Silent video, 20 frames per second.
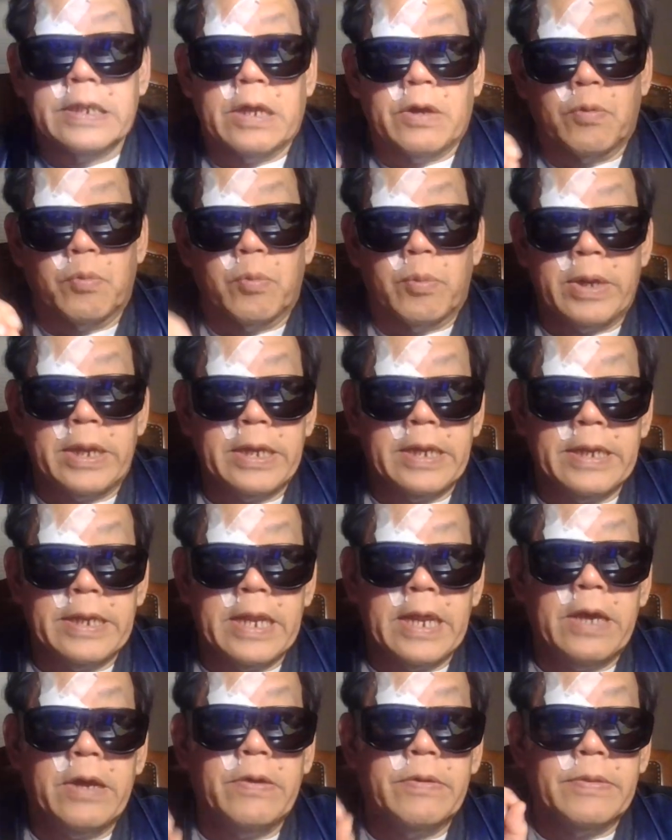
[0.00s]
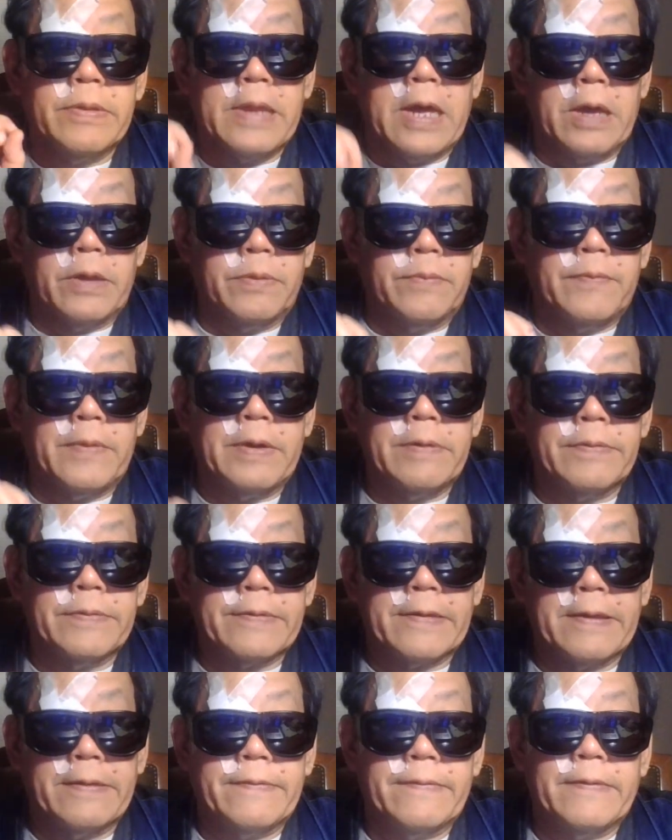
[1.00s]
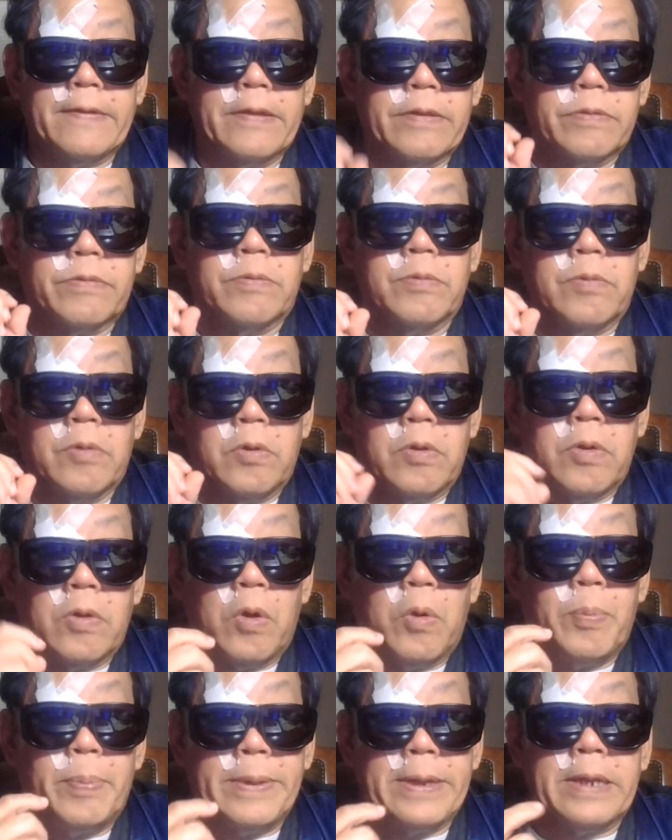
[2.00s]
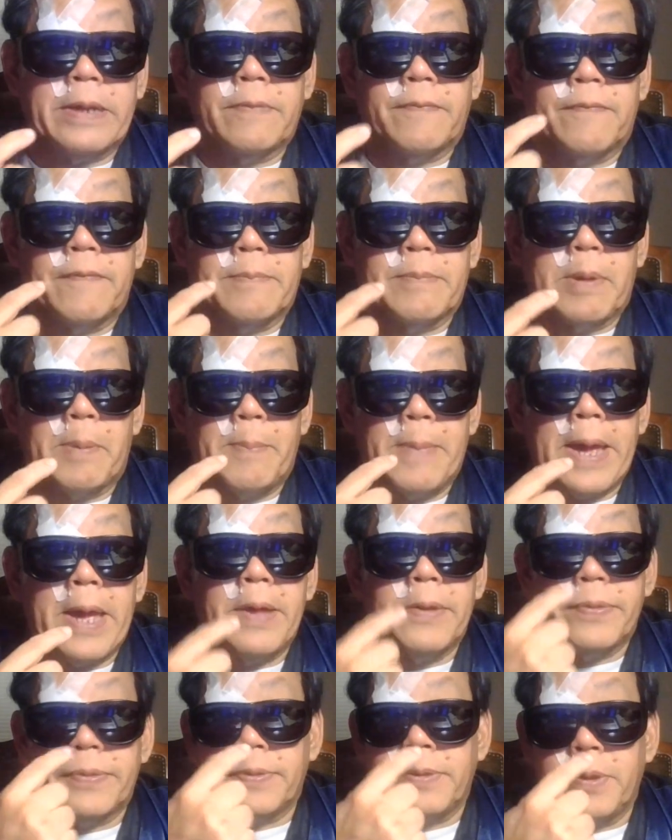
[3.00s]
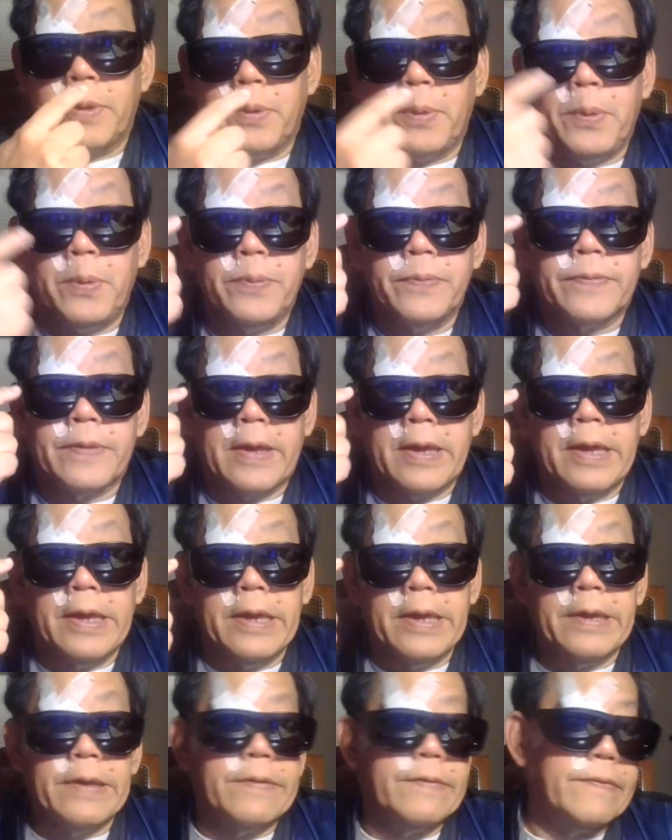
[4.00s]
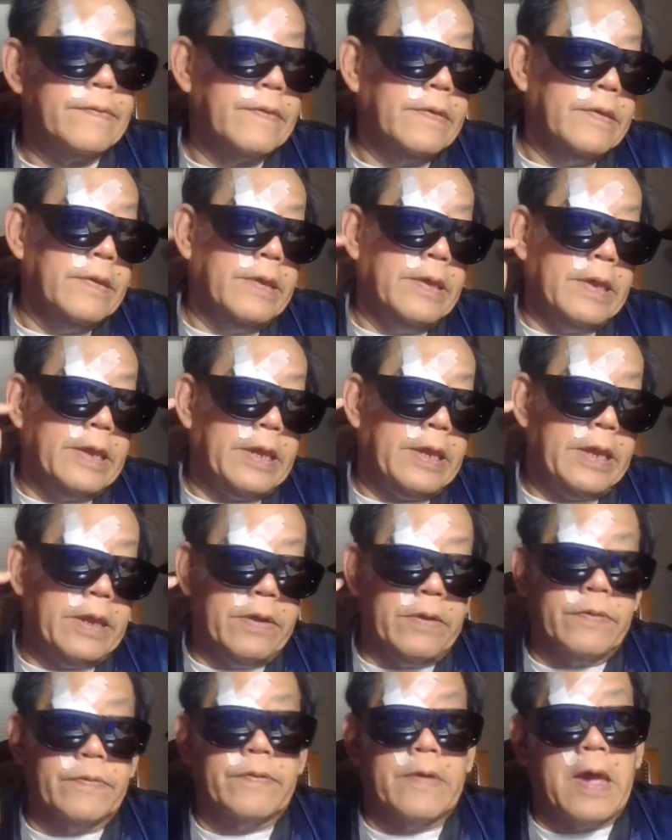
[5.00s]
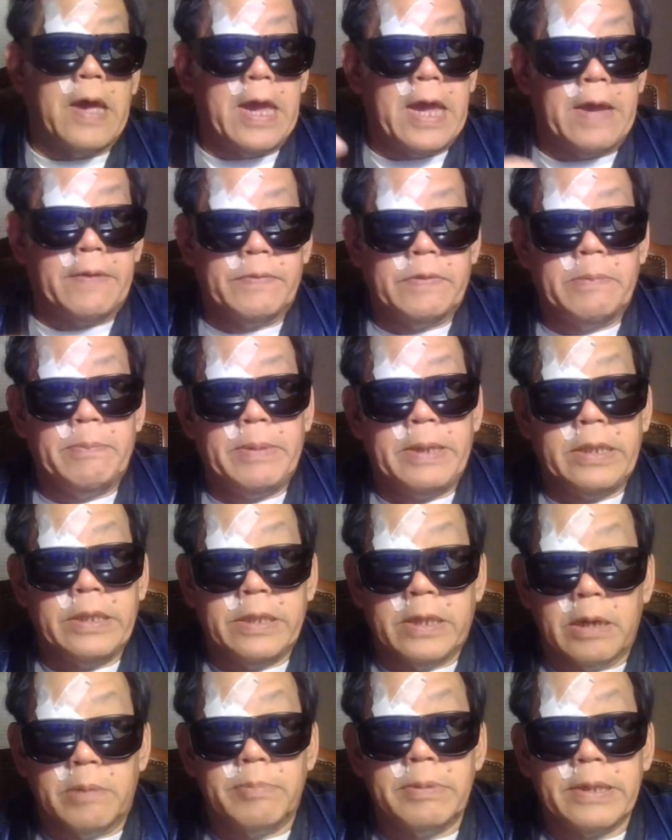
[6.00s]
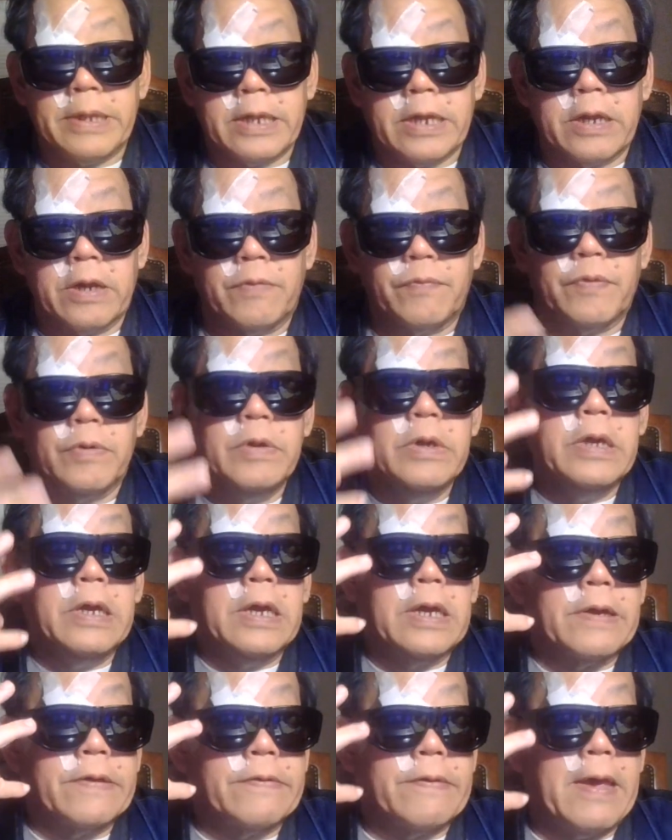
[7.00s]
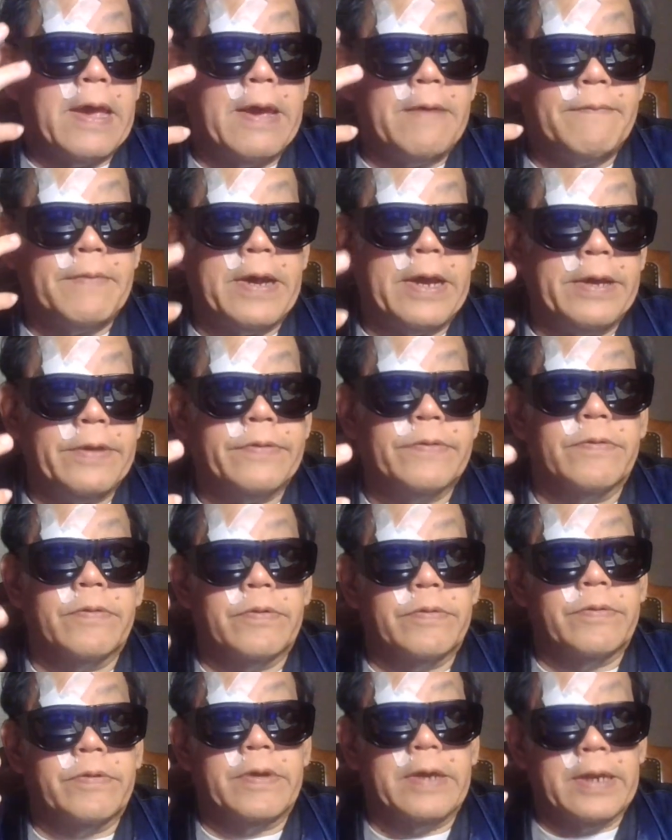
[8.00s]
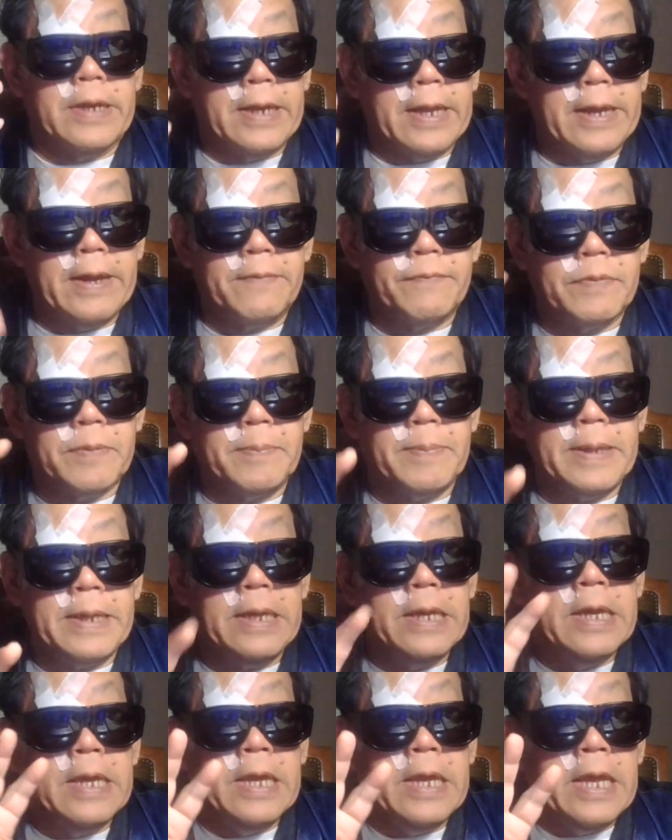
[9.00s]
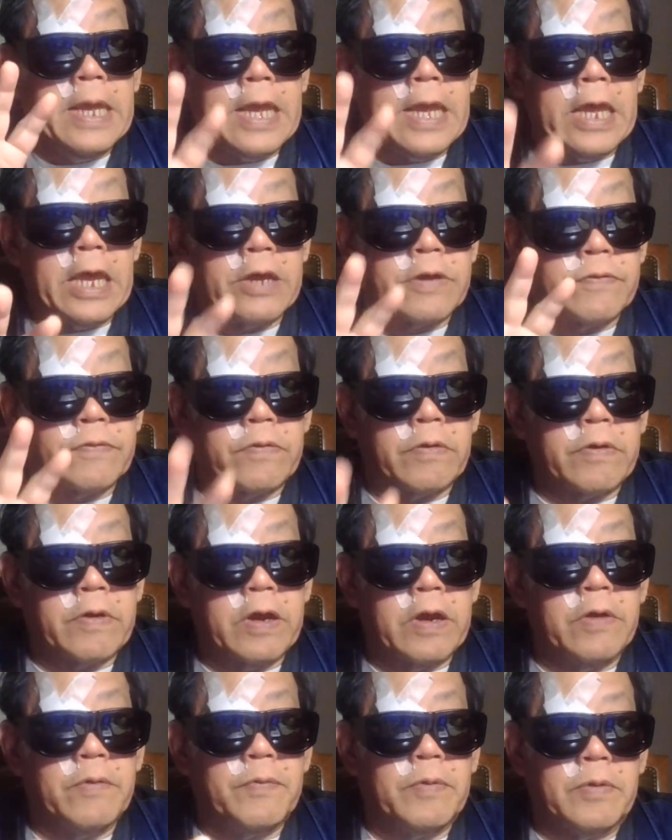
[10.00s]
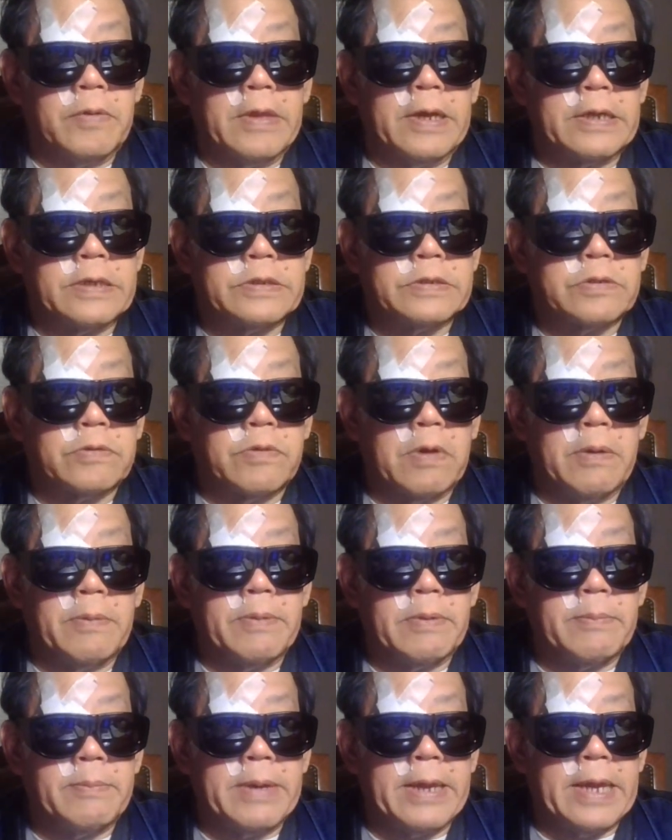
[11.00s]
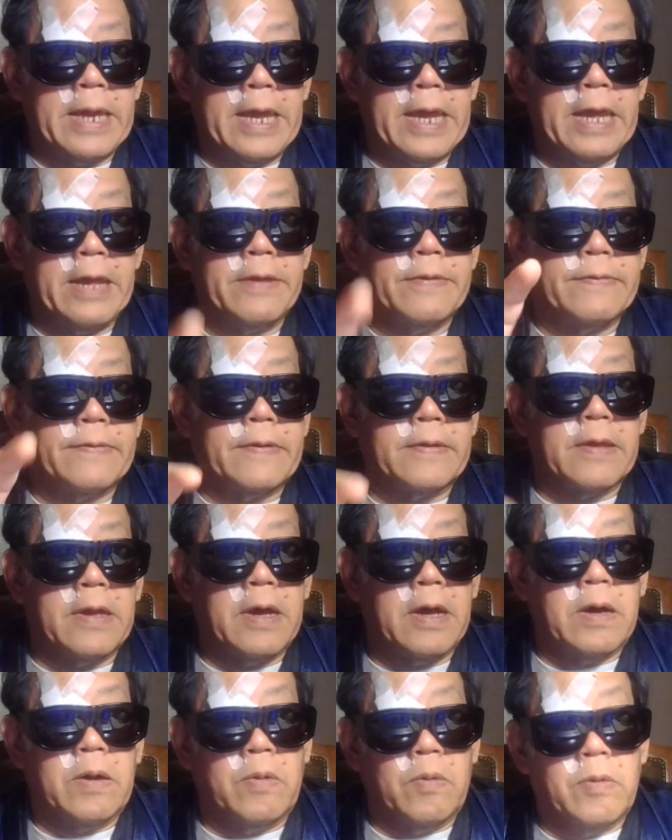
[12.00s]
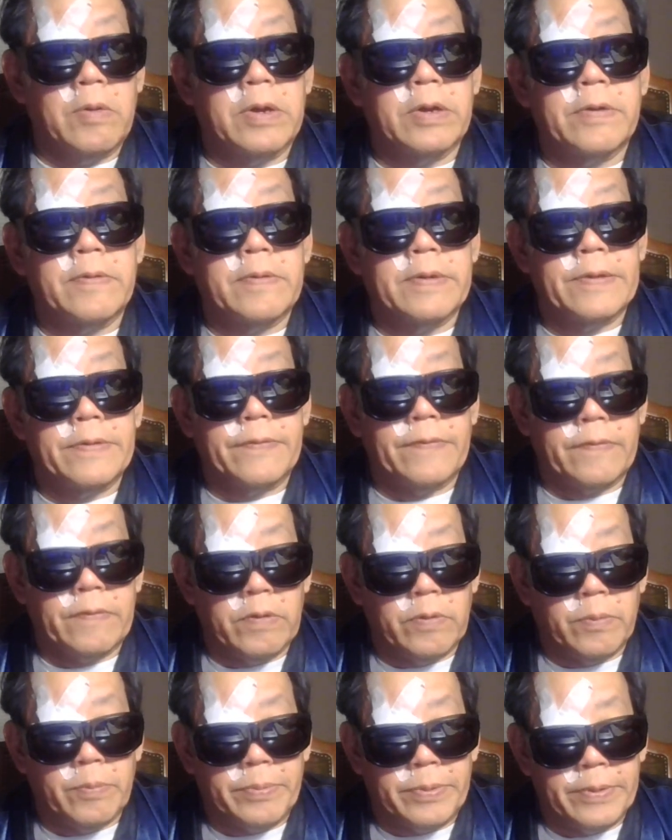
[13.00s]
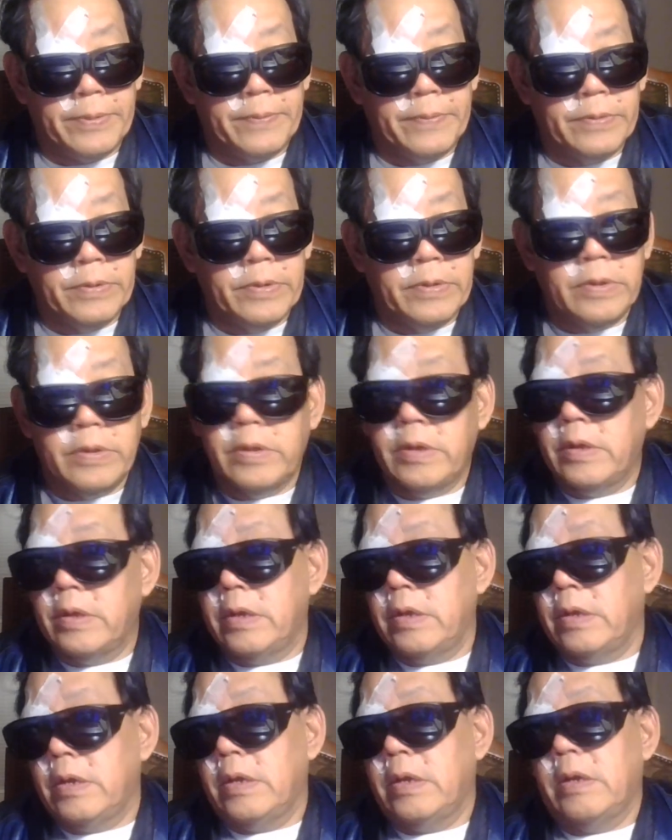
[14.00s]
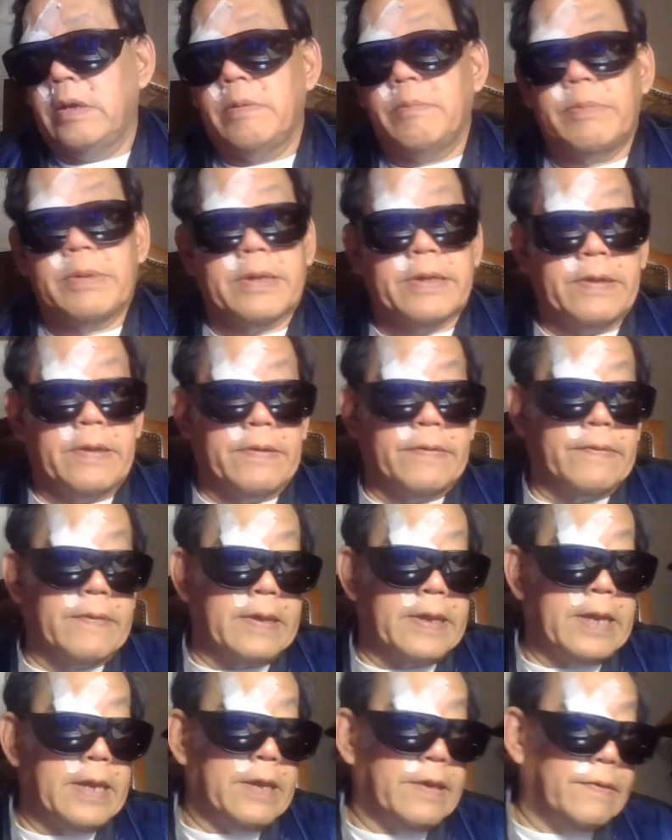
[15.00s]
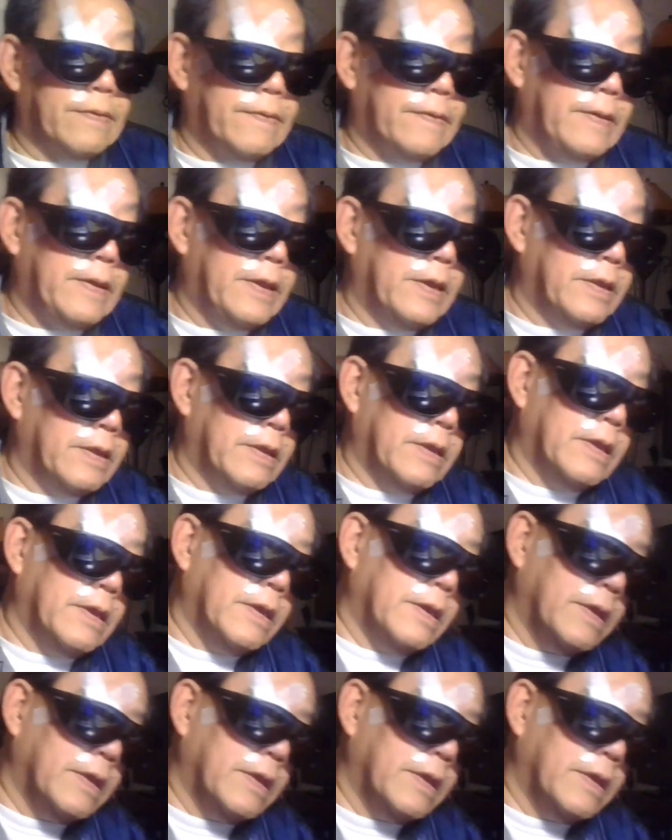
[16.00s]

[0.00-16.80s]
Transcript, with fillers: Now, right now, how the virus gets in, through opening from your mouth, nose, eyes, ears. I have to be doubly careful because I have eye surgery, and I have to be extra careful, like scrubbing my hands in hot water and soap because I can't see it.